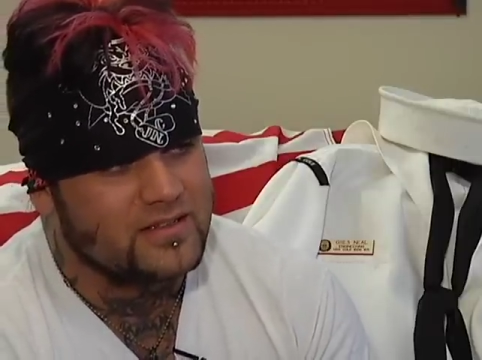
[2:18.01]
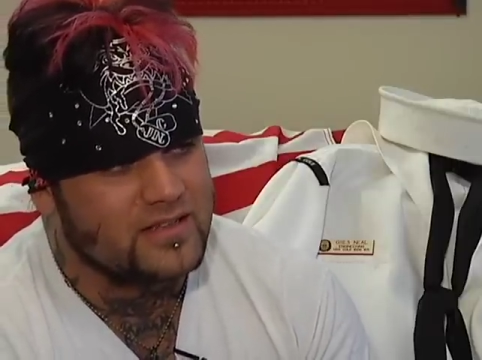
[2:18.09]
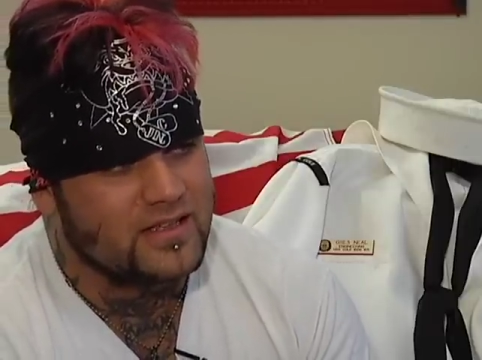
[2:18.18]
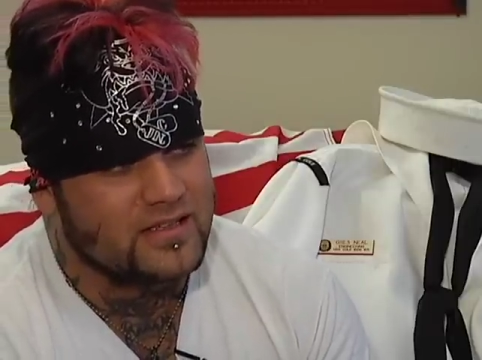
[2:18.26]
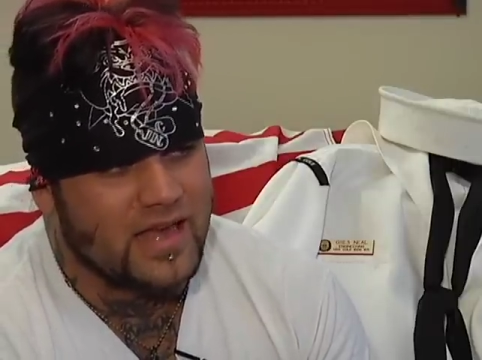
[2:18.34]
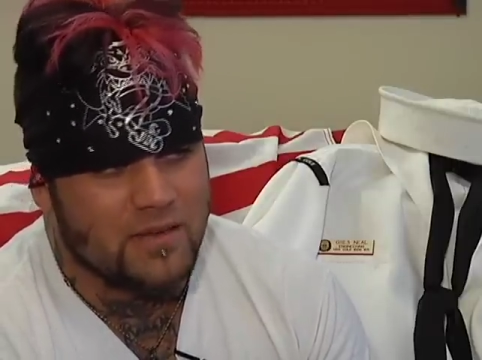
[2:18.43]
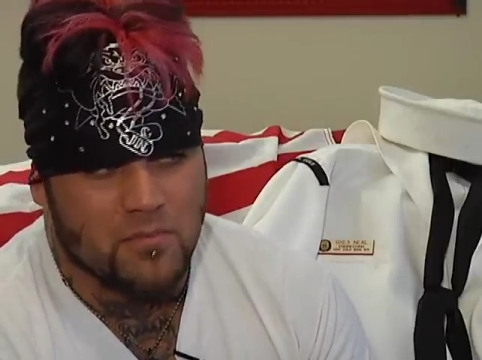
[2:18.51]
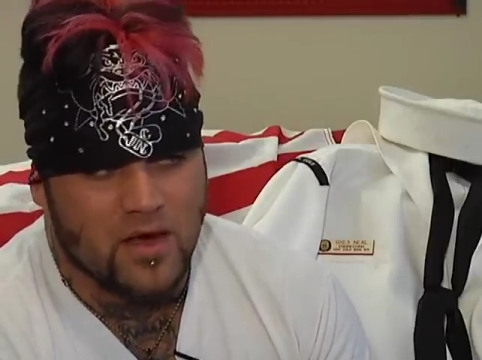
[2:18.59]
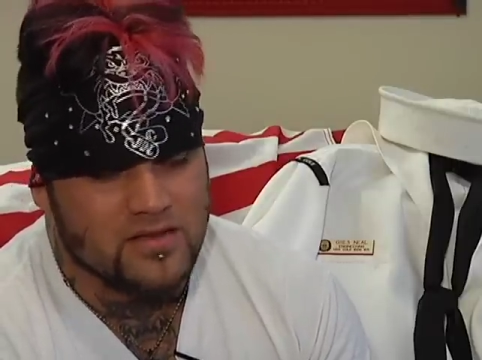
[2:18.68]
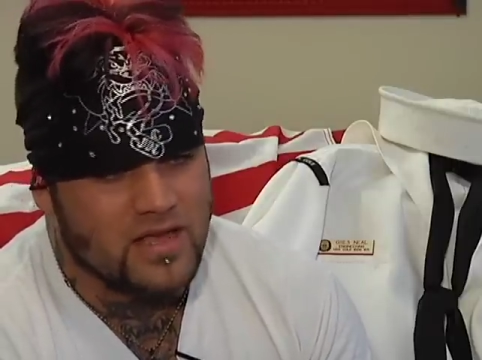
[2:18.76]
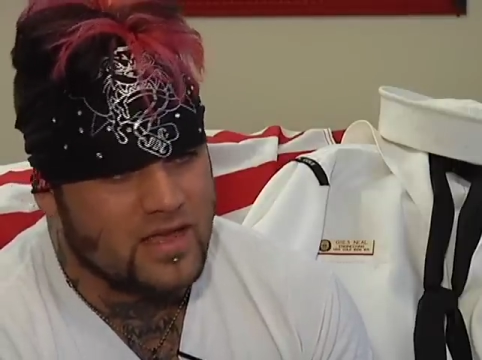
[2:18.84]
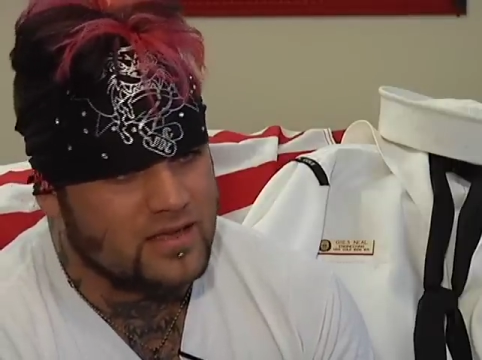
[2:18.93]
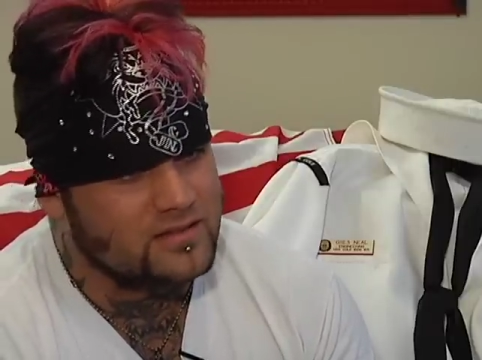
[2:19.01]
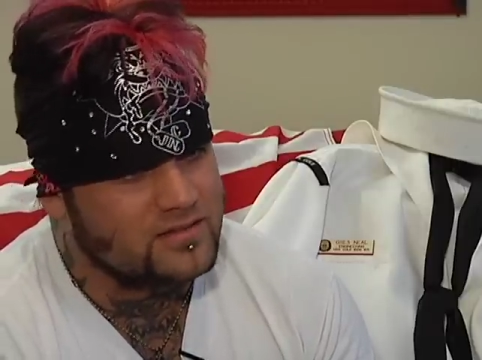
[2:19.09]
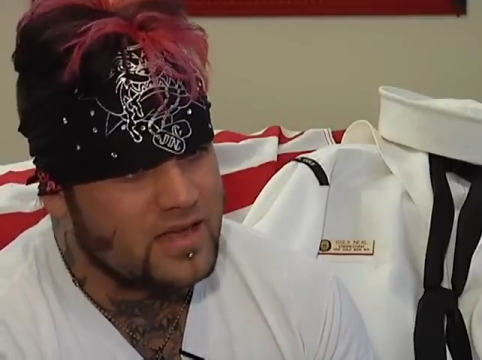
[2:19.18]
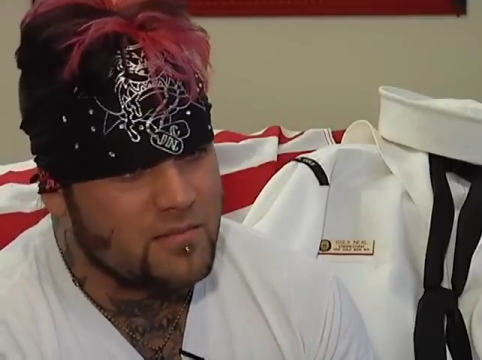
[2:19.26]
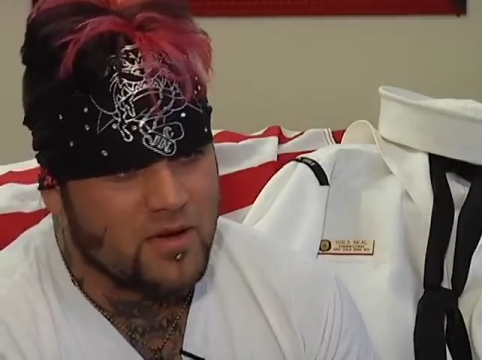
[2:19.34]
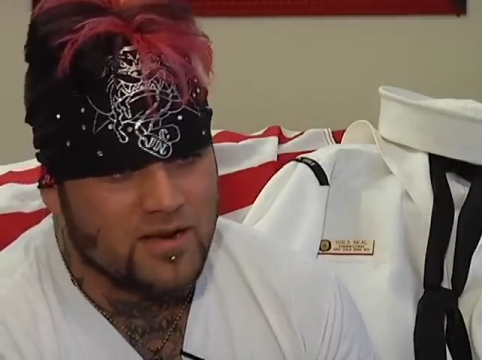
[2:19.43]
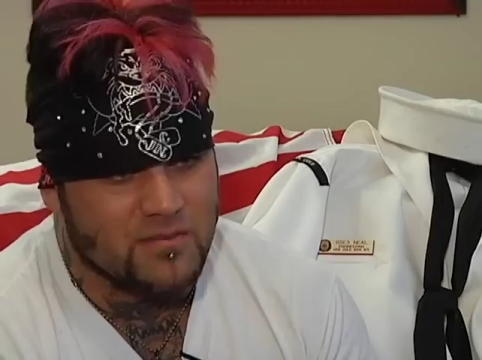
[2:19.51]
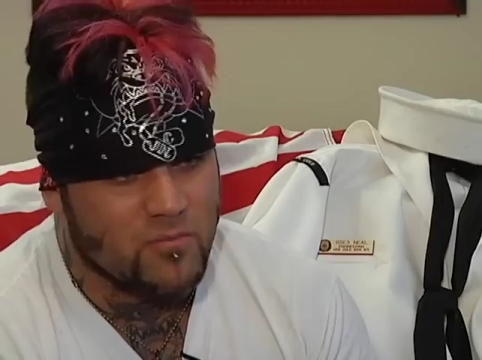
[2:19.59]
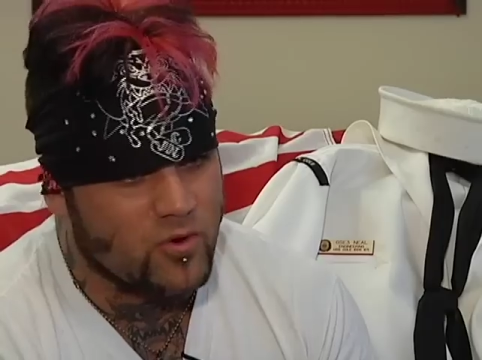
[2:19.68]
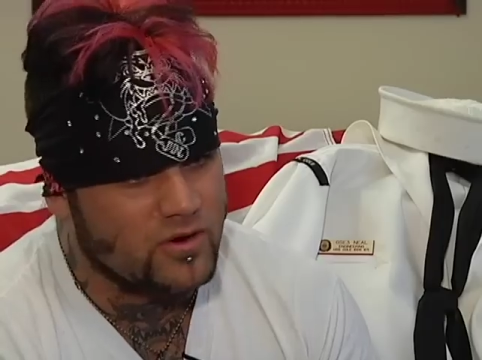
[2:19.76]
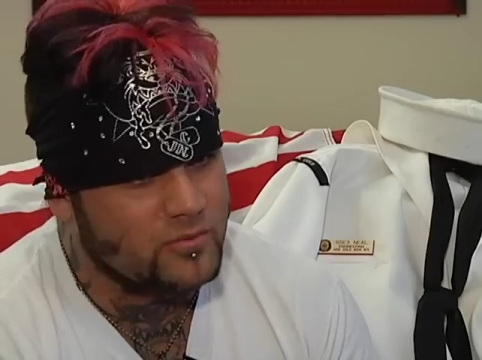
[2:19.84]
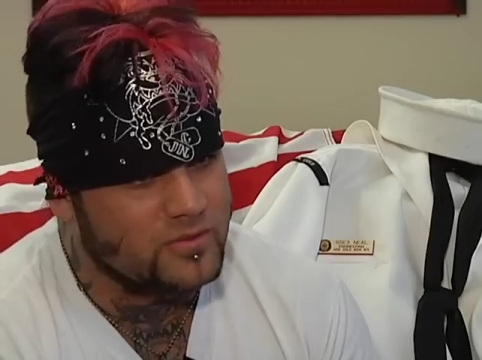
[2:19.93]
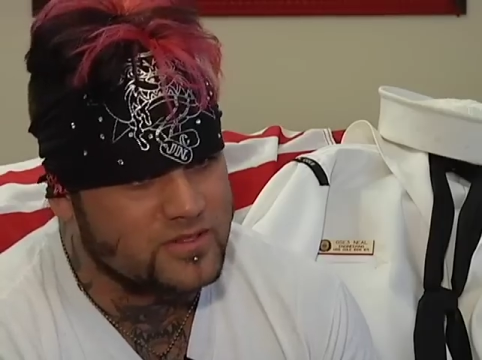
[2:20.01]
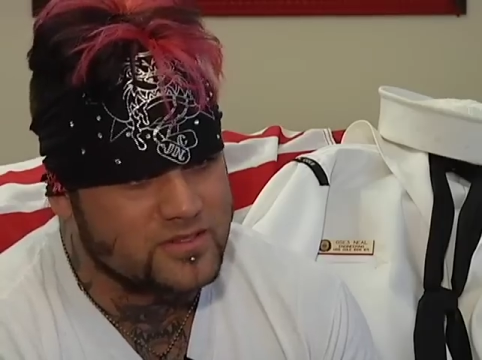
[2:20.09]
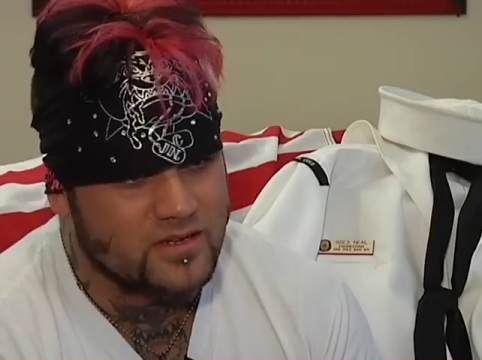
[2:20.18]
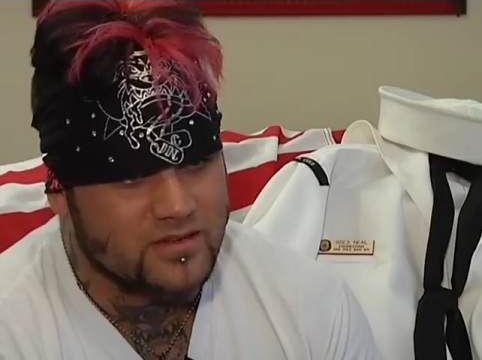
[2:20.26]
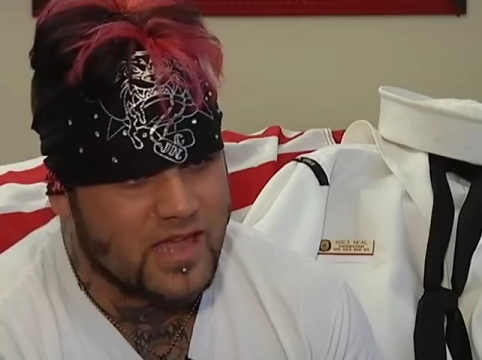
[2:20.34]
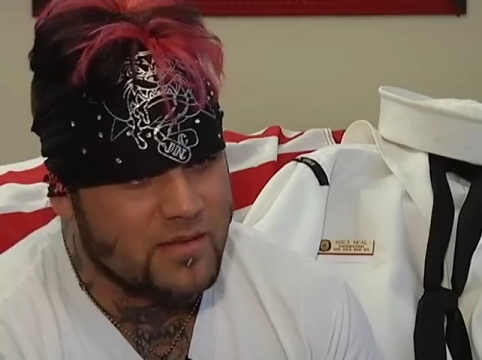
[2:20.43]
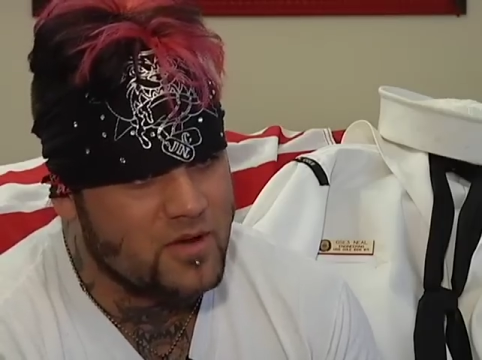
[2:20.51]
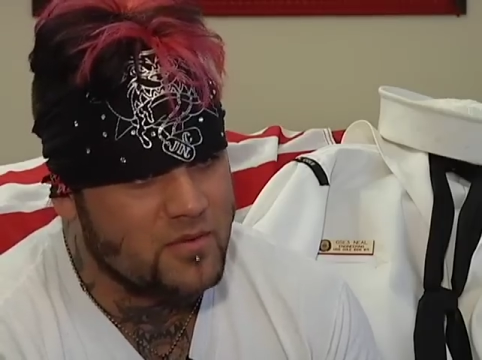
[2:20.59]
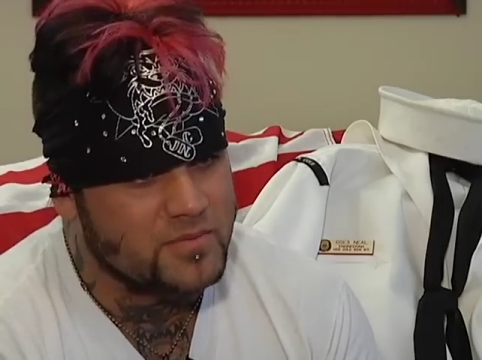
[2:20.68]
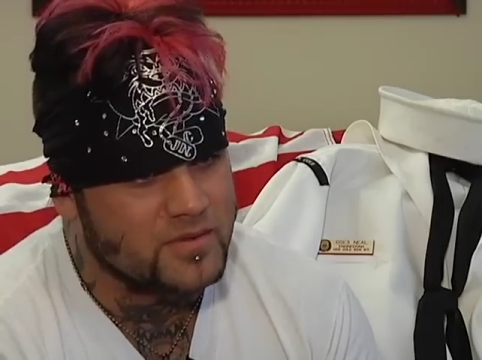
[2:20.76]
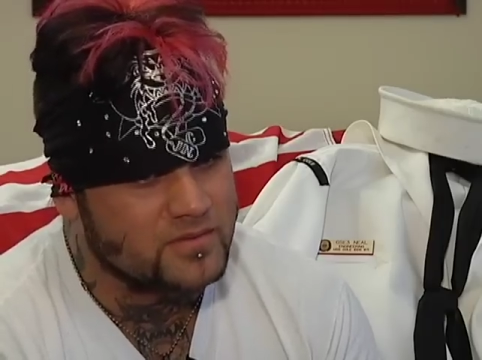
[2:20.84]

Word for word: that that Monday, that Monday morning when the sun came up,